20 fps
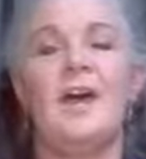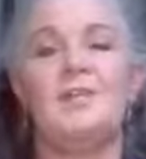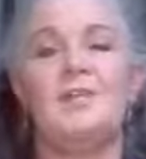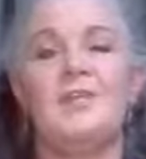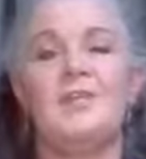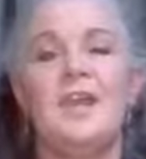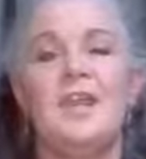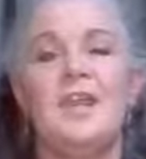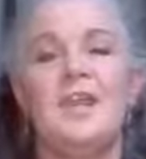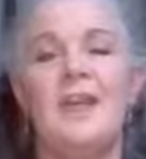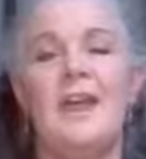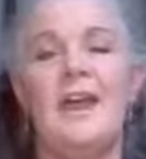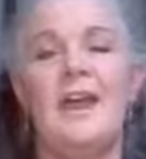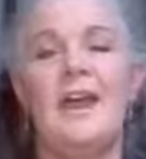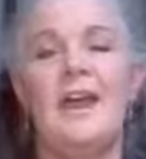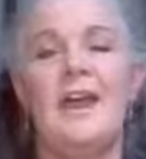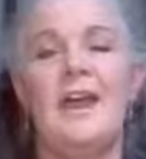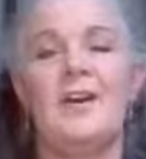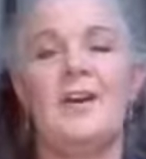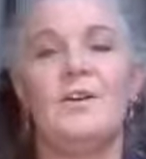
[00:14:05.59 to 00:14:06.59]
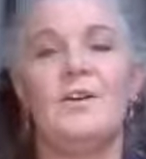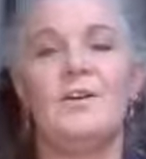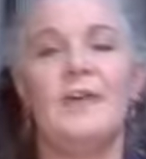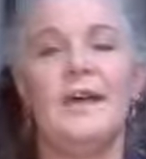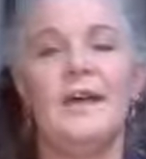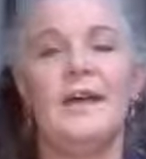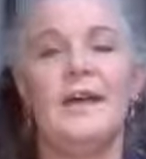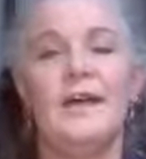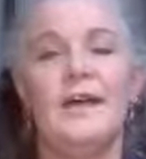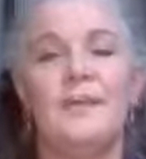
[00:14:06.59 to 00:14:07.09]
with our
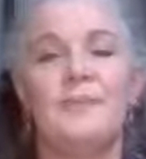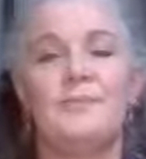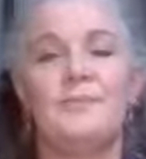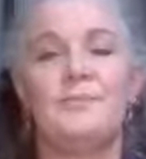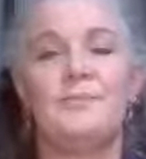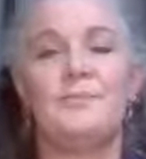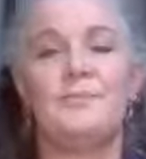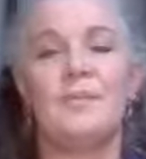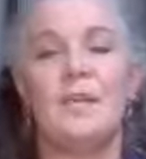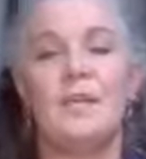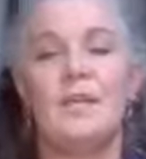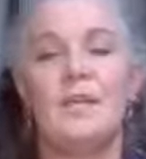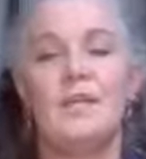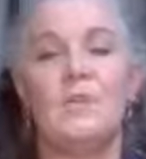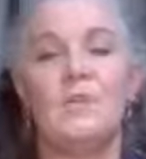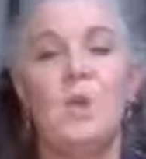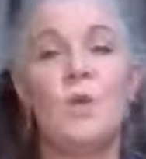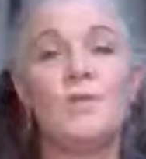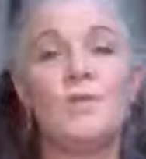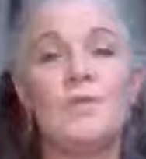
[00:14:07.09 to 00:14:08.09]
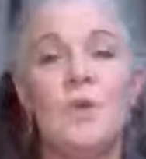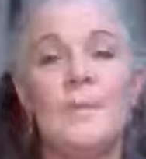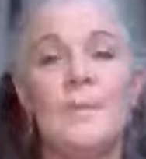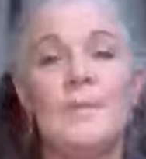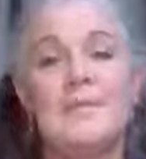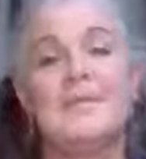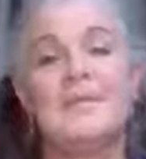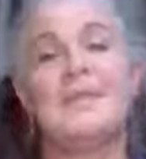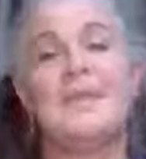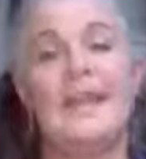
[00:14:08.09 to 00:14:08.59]

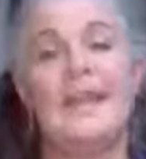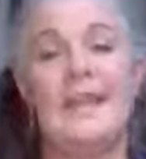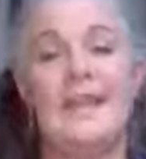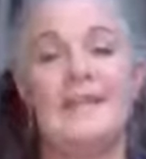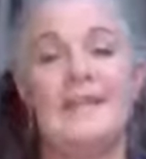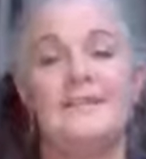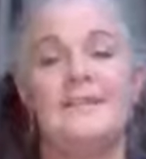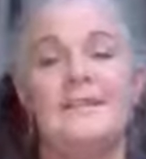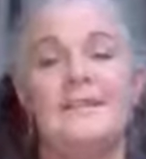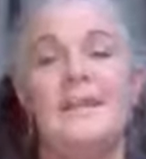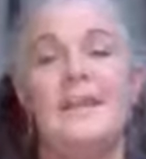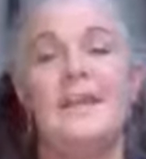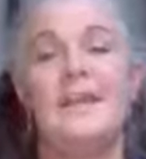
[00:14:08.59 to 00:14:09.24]
non-dominant hand.